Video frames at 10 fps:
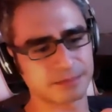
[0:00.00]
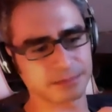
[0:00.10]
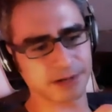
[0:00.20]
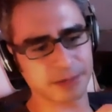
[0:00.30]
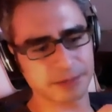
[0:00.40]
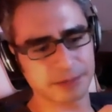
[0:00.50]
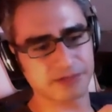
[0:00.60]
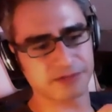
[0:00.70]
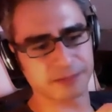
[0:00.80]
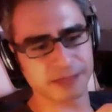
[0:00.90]
probably
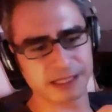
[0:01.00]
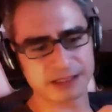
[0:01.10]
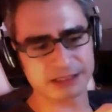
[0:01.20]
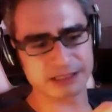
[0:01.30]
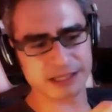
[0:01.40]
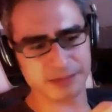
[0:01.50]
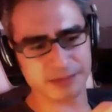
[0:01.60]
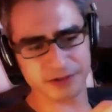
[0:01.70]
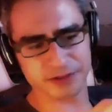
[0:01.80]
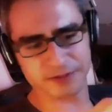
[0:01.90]
for me, just because I'm
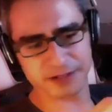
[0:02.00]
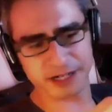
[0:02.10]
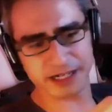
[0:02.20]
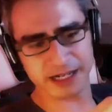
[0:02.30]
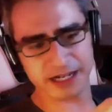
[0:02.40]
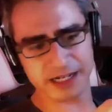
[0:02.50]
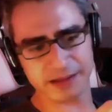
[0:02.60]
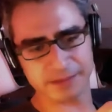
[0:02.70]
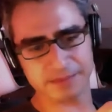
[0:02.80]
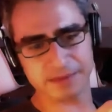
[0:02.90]
more of a front end guy
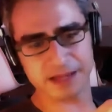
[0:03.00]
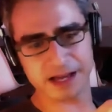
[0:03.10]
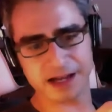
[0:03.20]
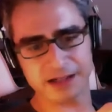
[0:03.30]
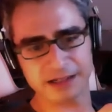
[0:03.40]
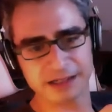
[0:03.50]
and I'm not